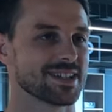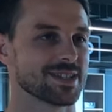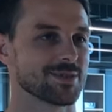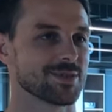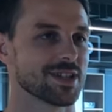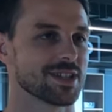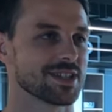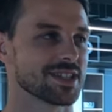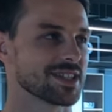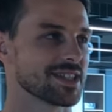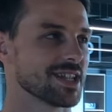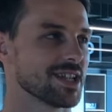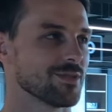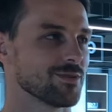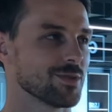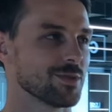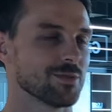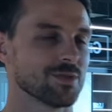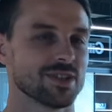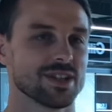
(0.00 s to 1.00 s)
Sometimes it's
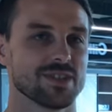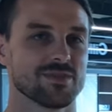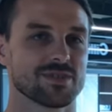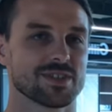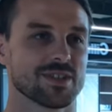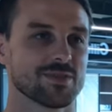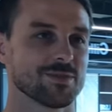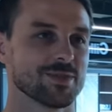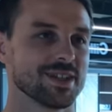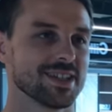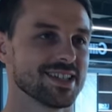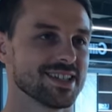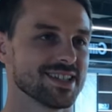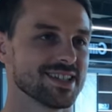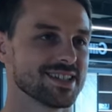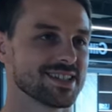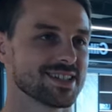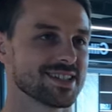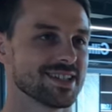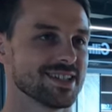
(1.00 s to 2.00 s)
tough when we have tough
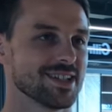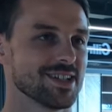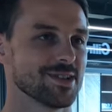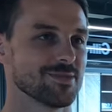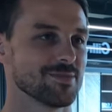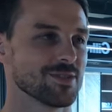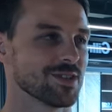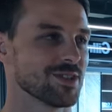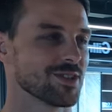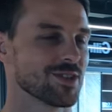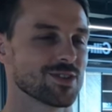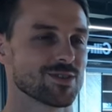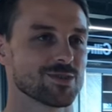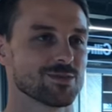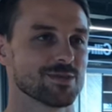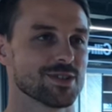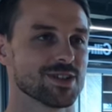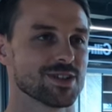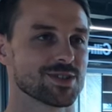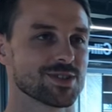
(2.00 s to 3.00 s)
weekends, um, but you've got to
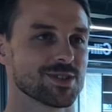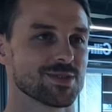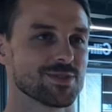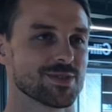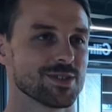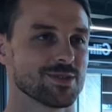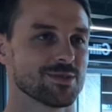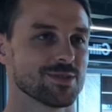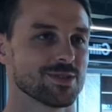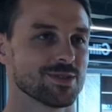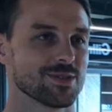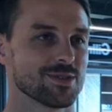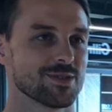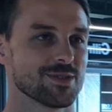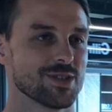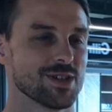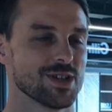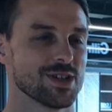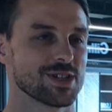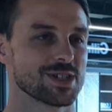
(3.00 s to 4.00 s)
remind yourself that we're
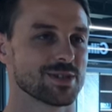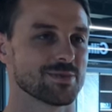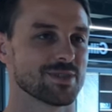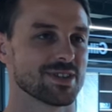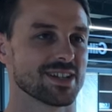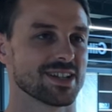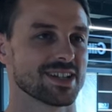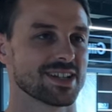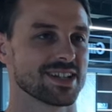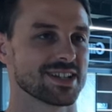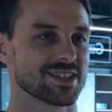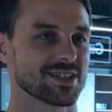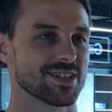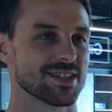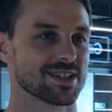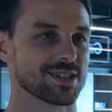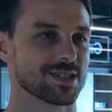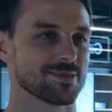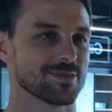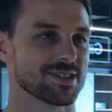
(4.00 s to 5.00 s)
some of the luckiest
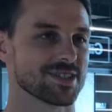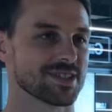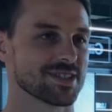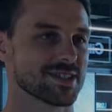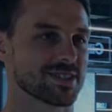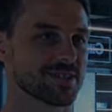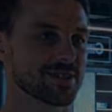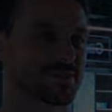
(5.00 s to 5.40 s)
guys in the business.